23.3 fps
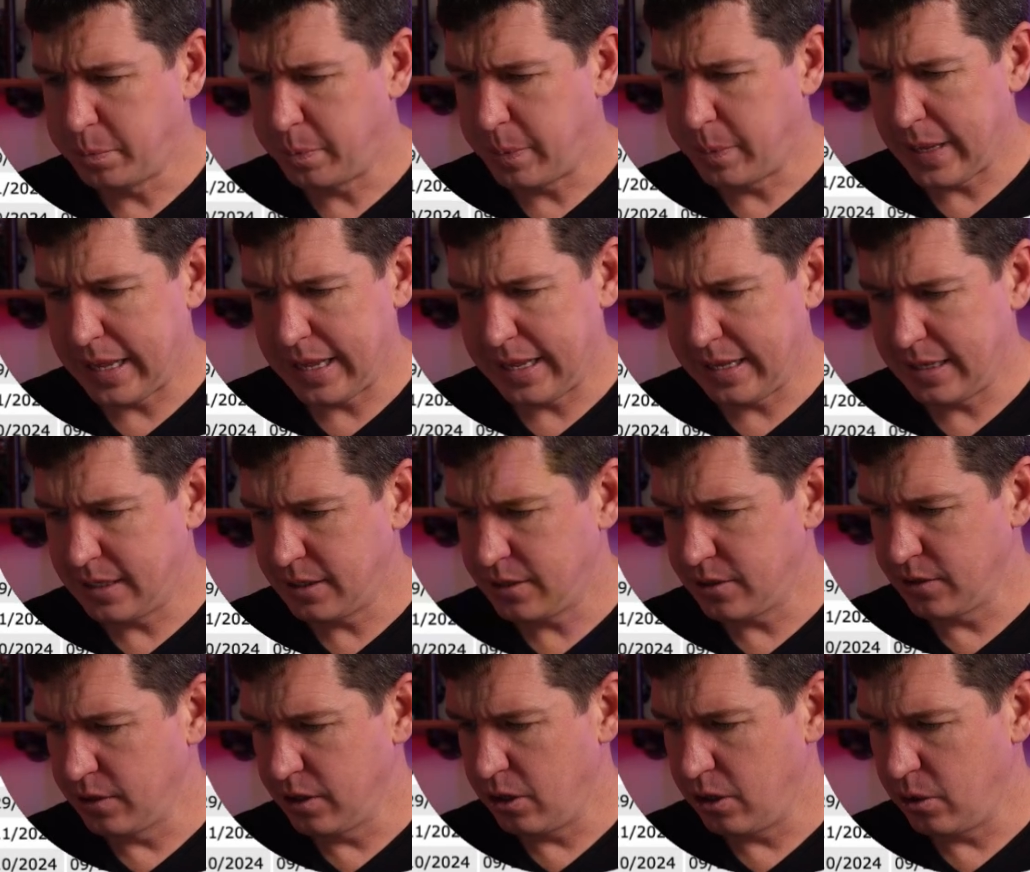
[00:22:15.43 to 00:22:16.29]

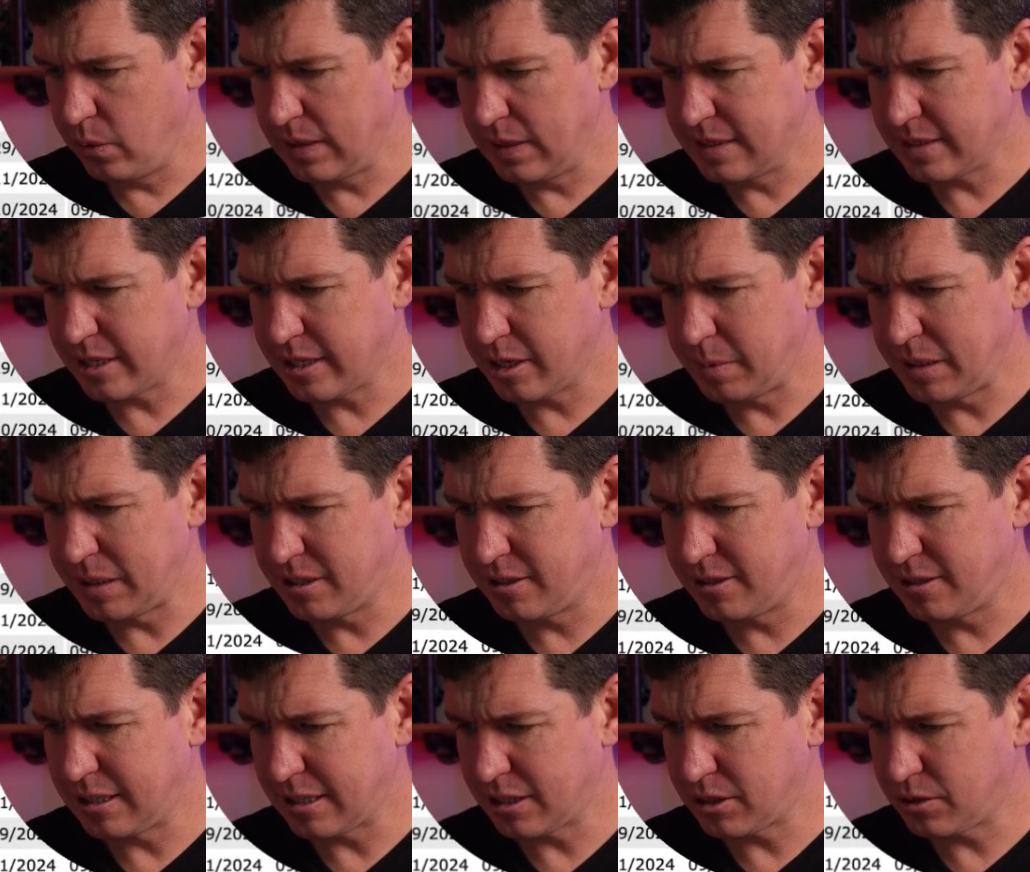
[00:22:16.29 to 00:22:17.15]
Bend, low end's gonna be
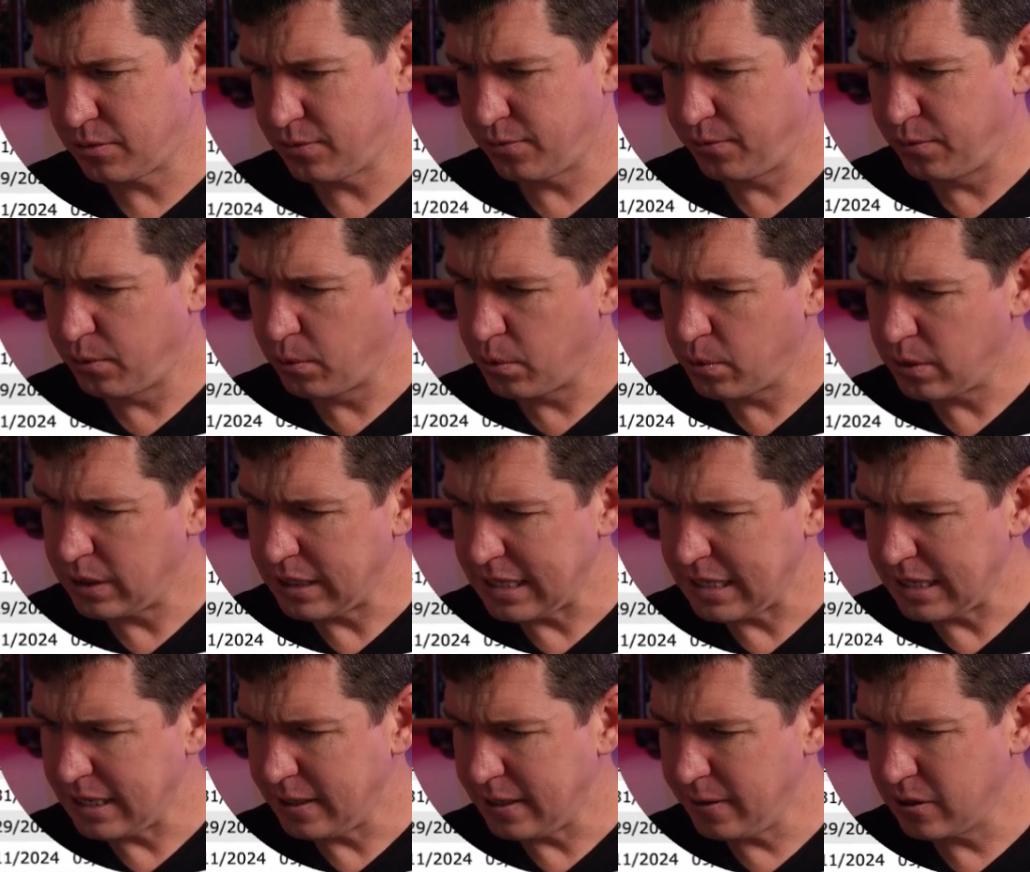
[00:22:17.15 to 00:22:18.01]

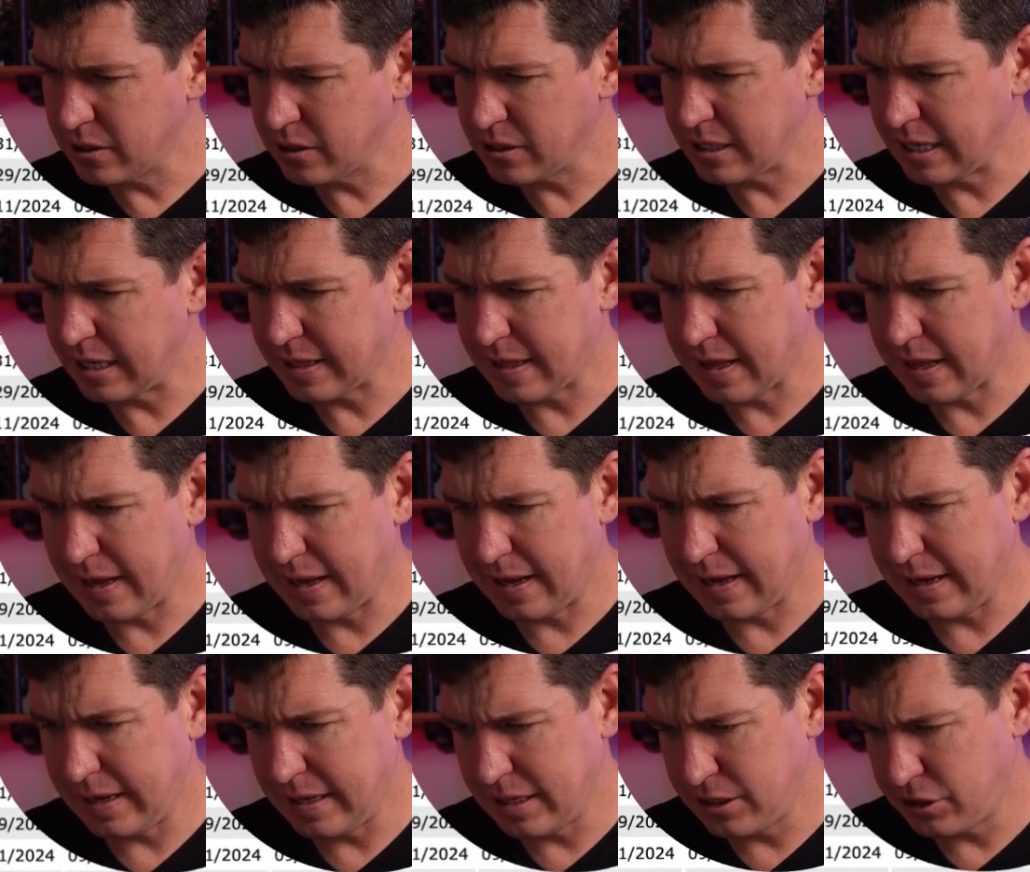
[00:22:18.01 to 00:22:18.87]
640. Looks like the
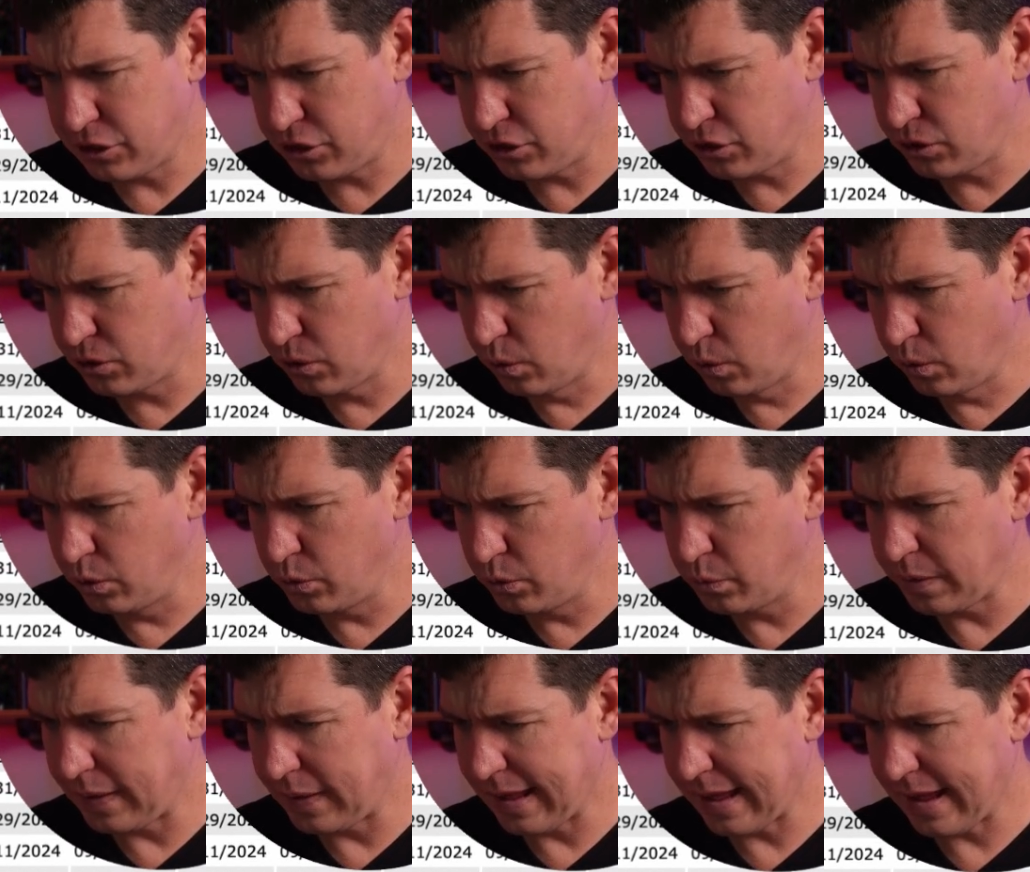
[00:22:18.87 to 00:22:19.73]
highest
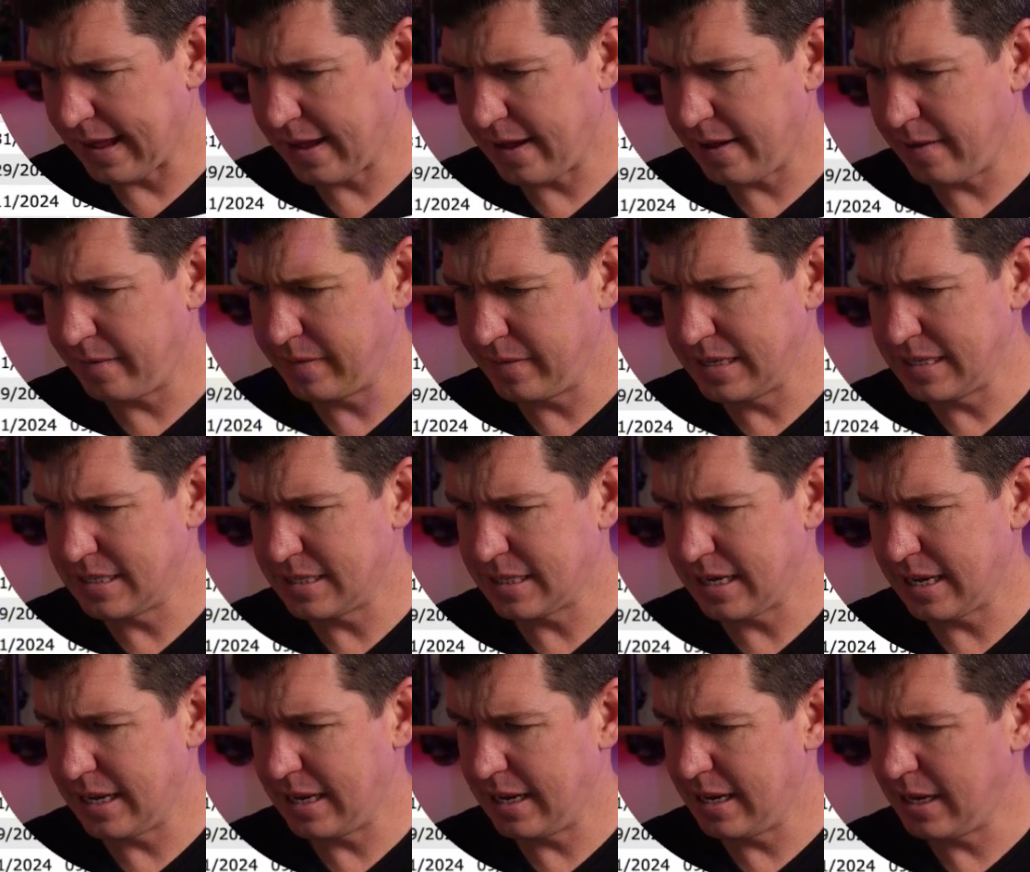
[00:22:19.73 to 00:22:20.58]
sold we have is
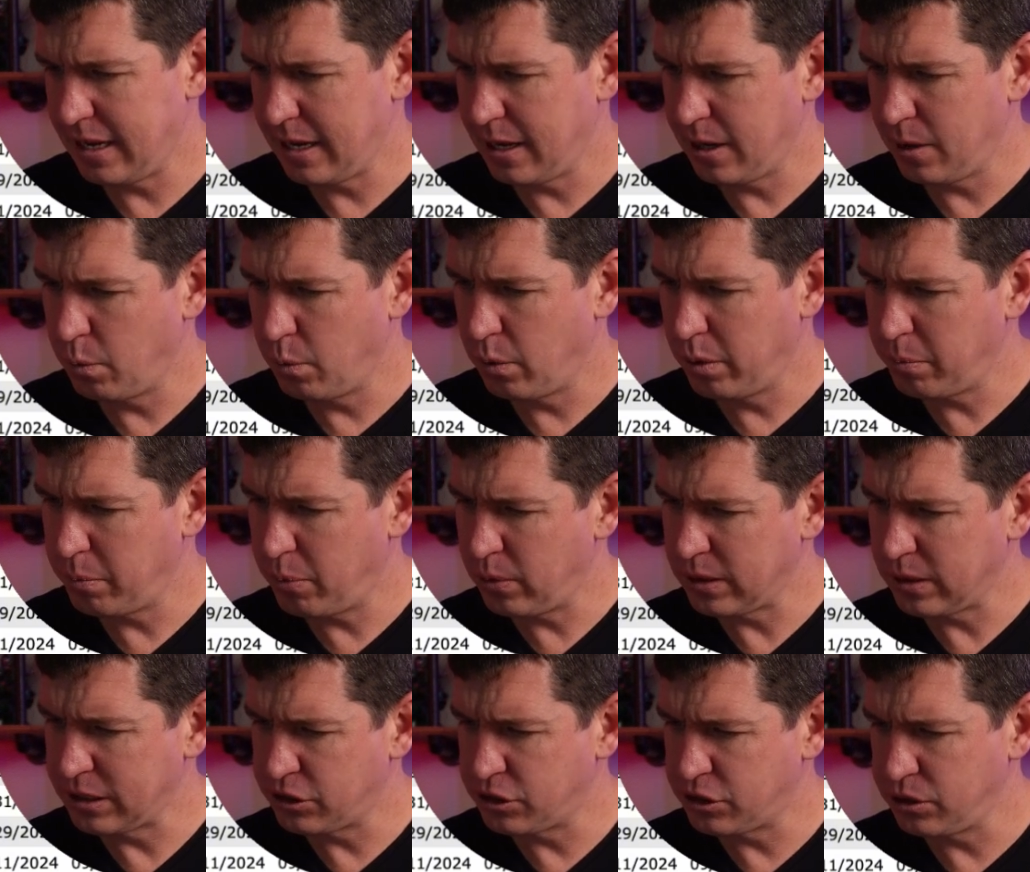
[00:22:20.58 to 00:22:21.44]
a
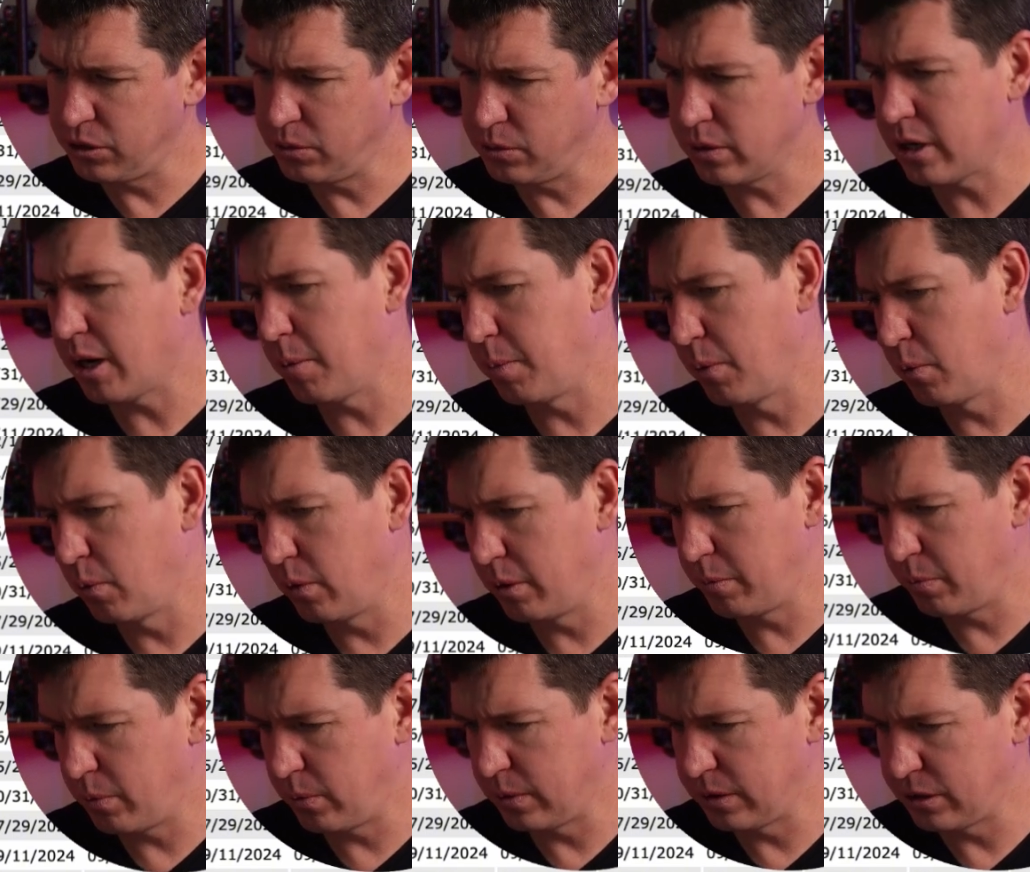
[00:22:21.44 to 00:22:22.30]
1.2, a couple
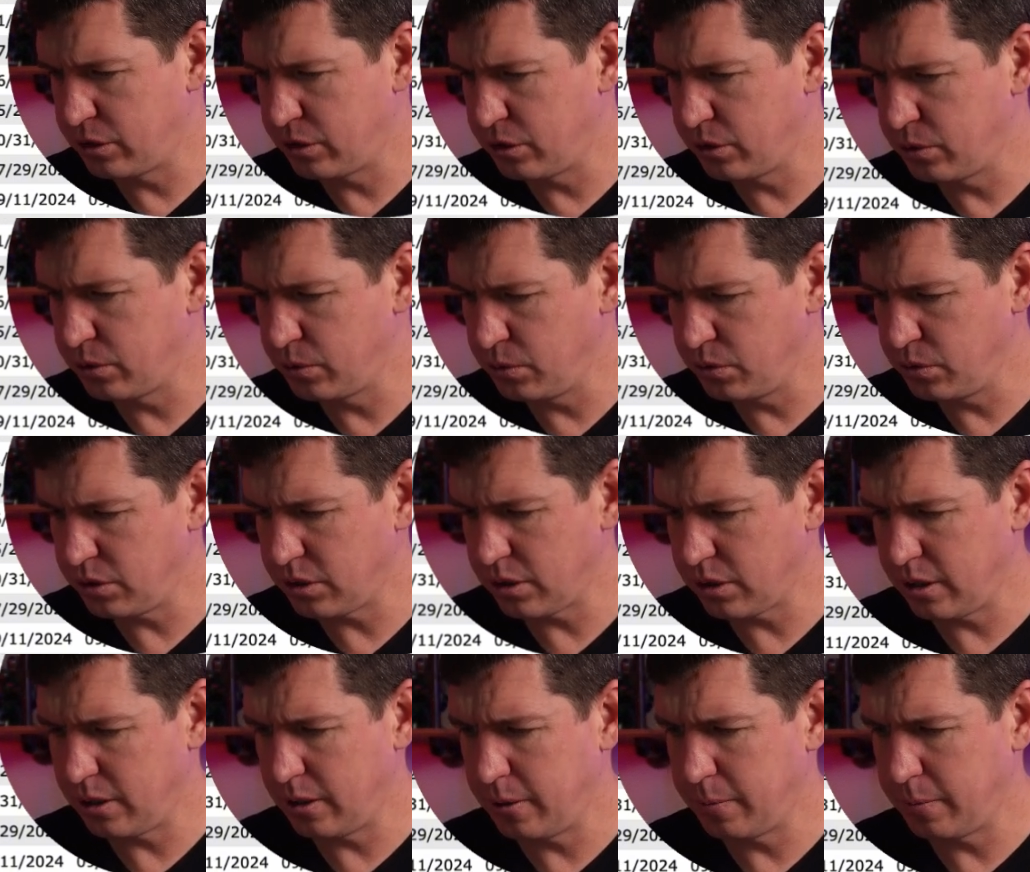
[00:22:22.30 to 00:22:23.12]
1.2s.